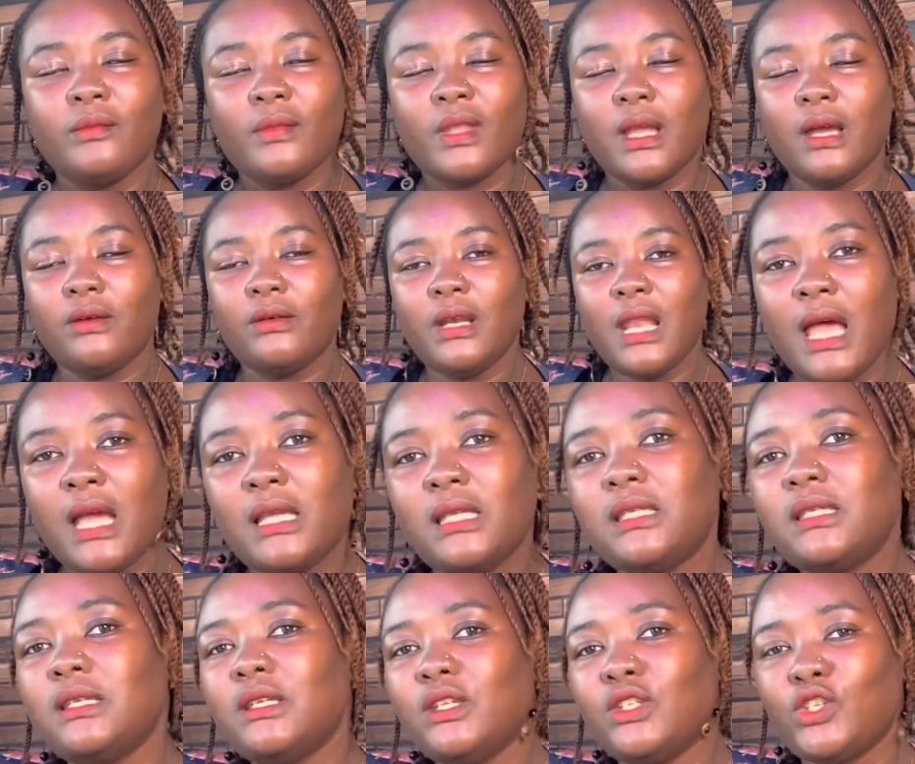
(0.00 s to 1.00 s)
relax,
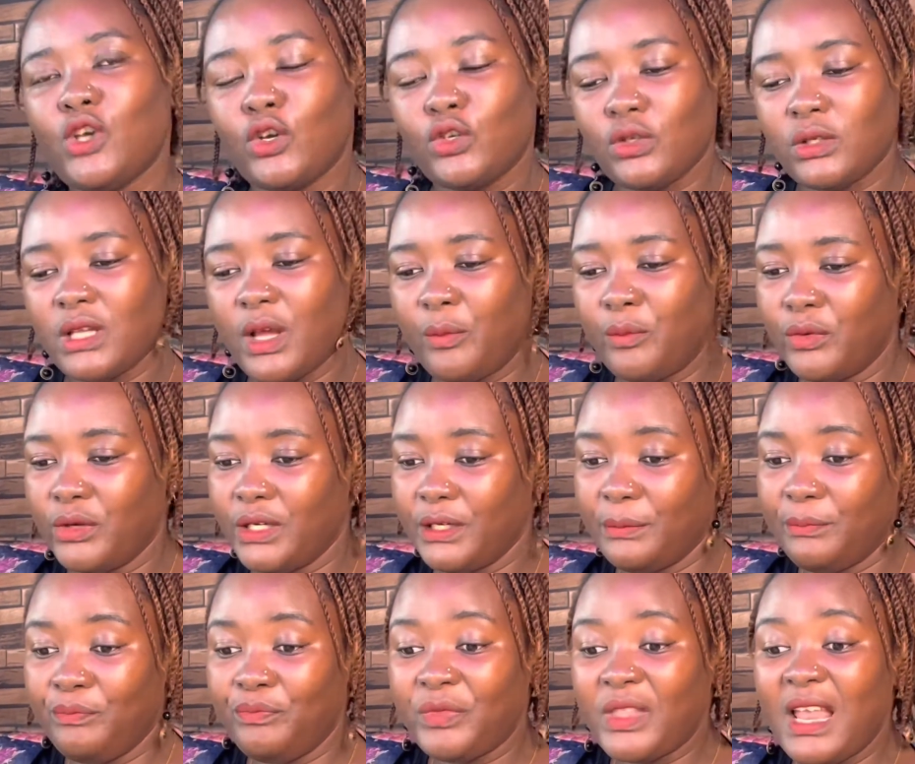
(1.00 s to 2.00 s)
talk to somebody.
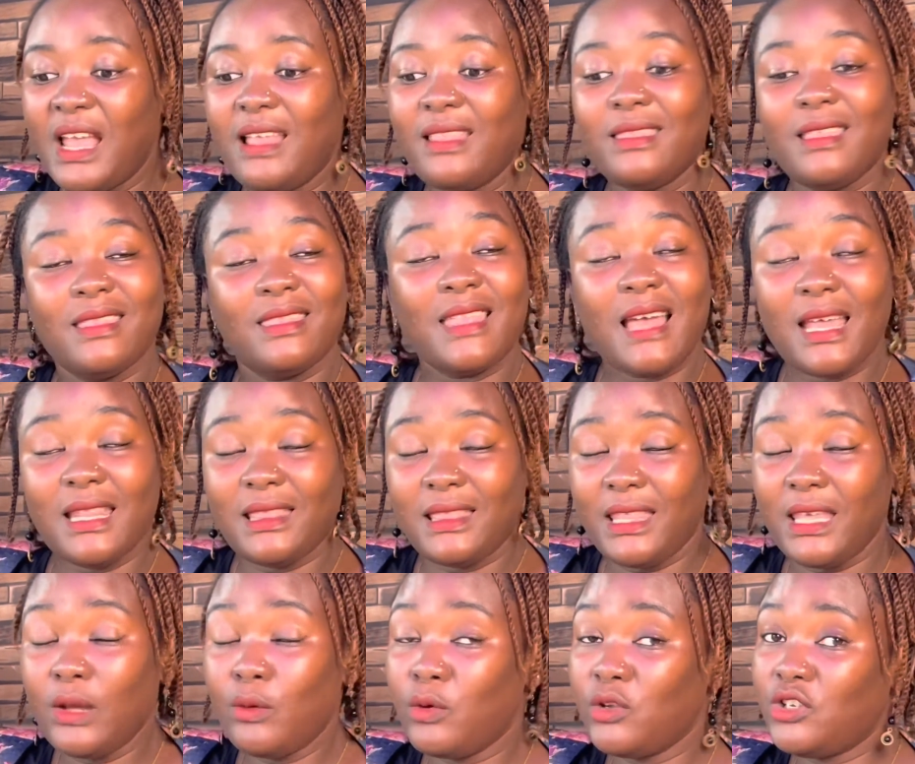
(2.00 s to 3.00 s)
The third
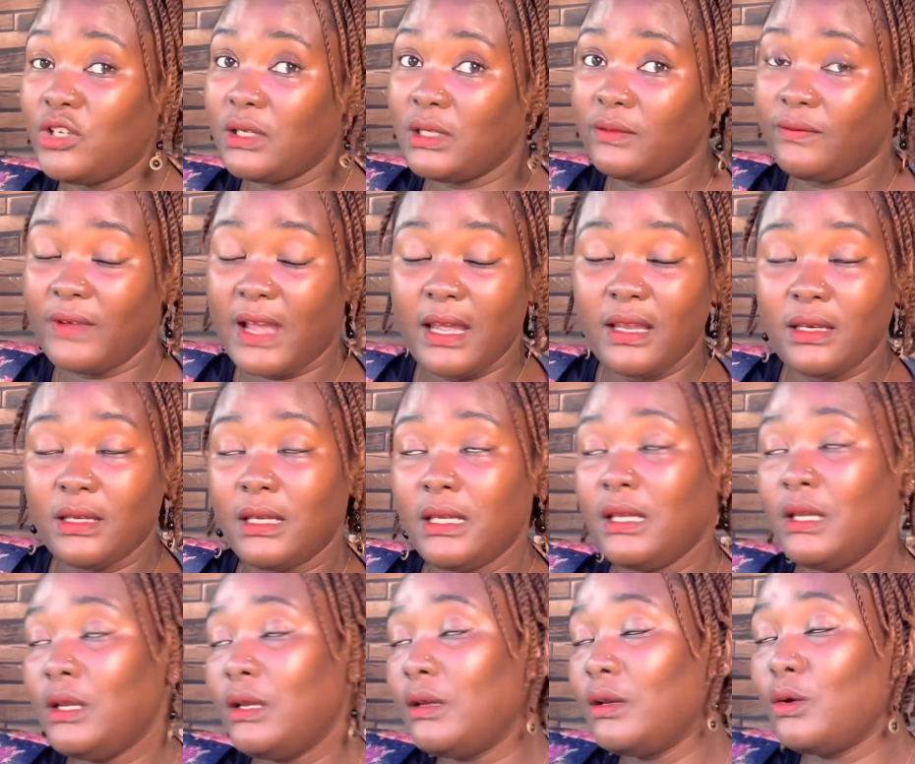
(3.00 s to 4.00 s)
thing, which is
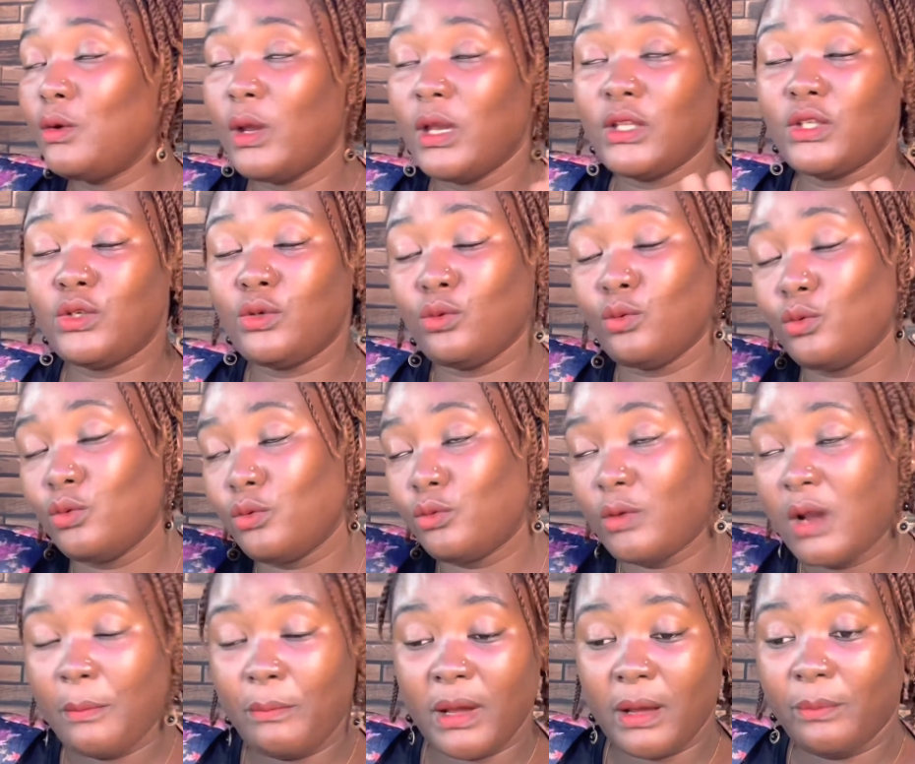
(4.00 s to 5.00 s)
finally going to
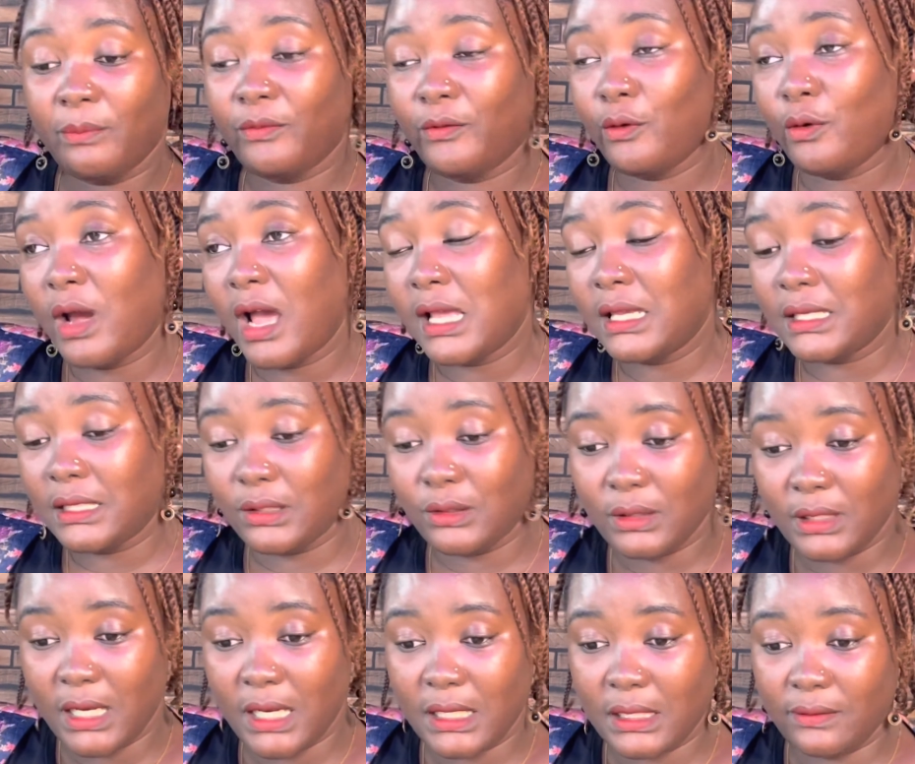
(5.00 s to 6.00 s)
wrap up for us
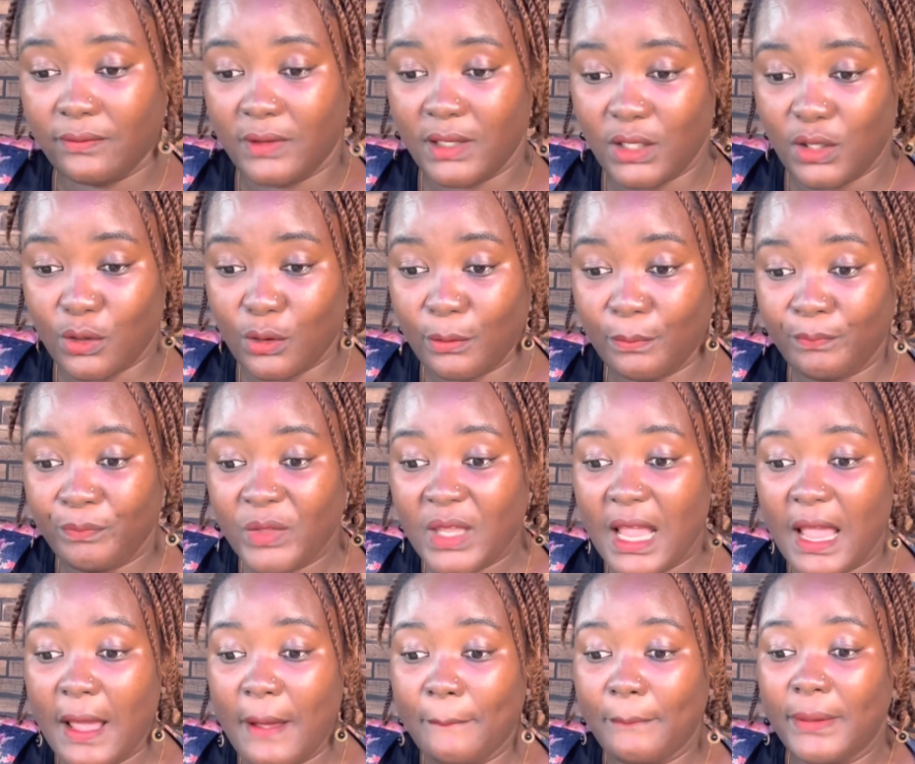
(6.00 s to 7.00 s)
today's video,
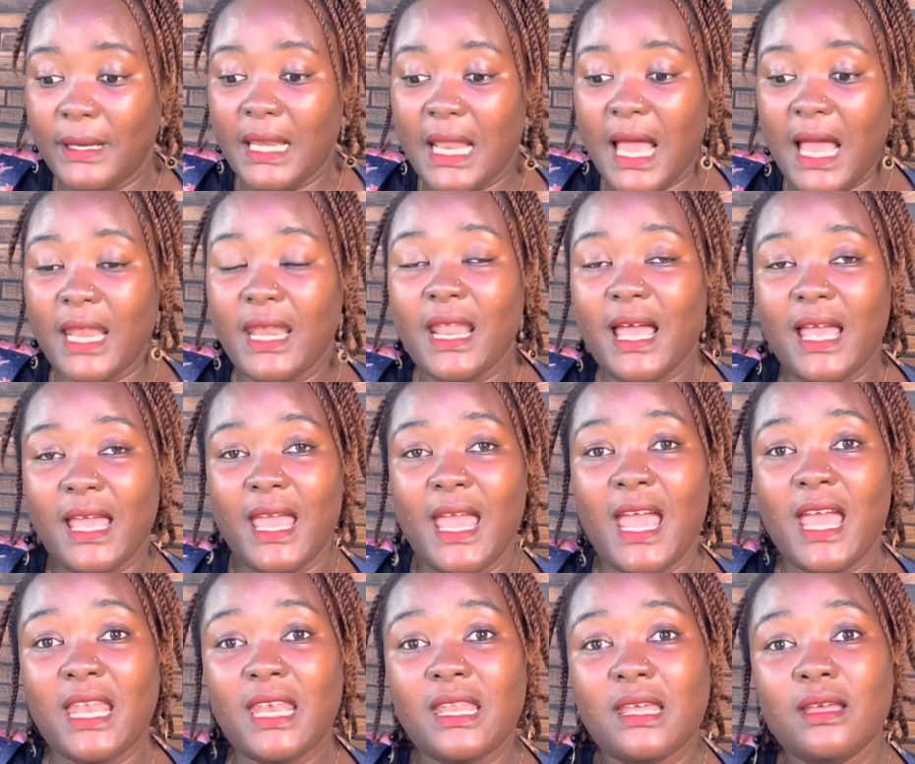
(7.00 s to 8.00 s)
plan
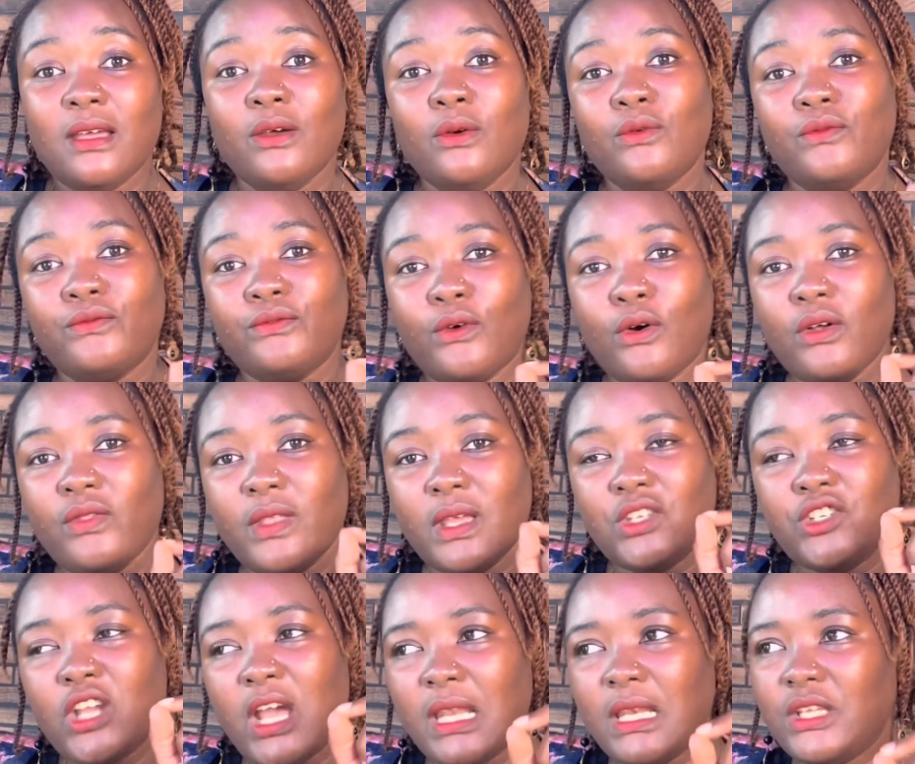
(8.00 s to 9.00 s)
ahead for the
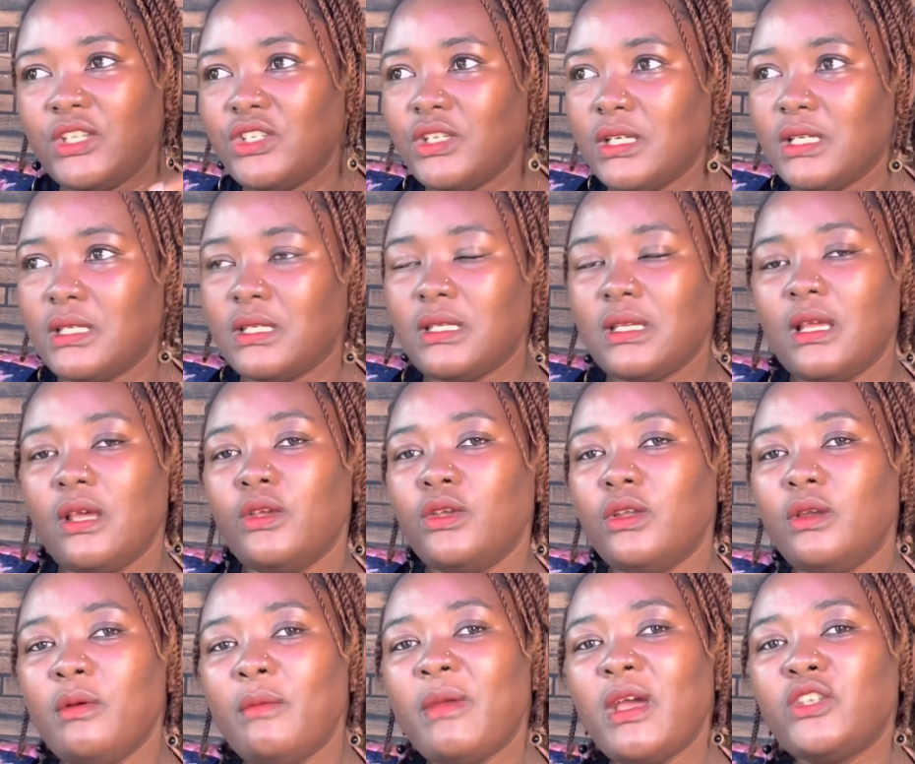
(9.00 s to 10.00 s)
challenges. You
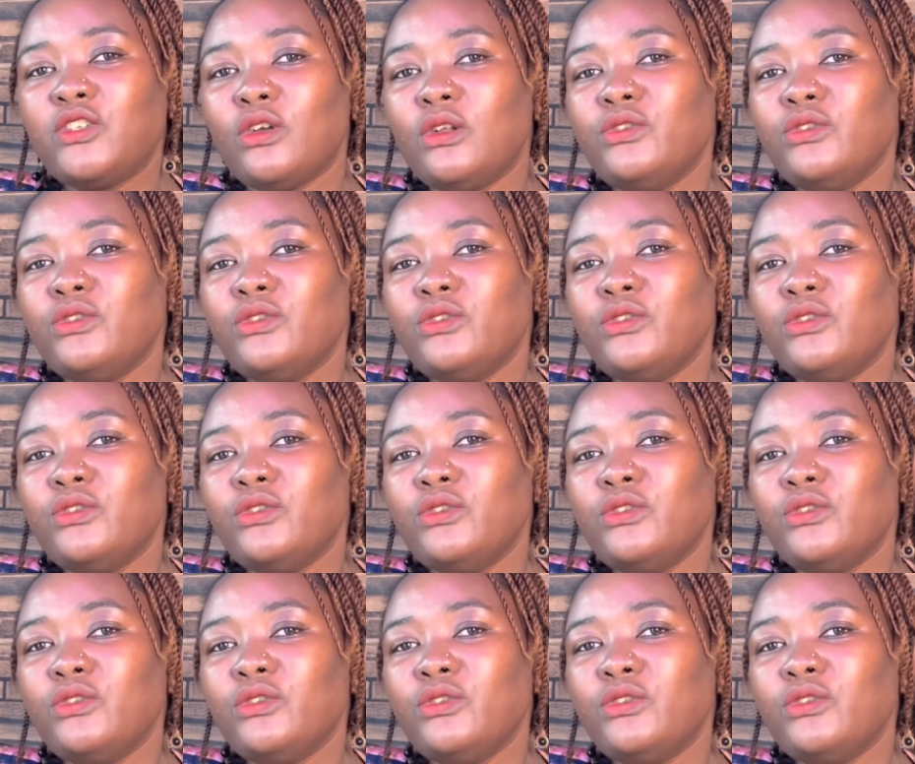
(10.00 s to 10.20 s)
remember I told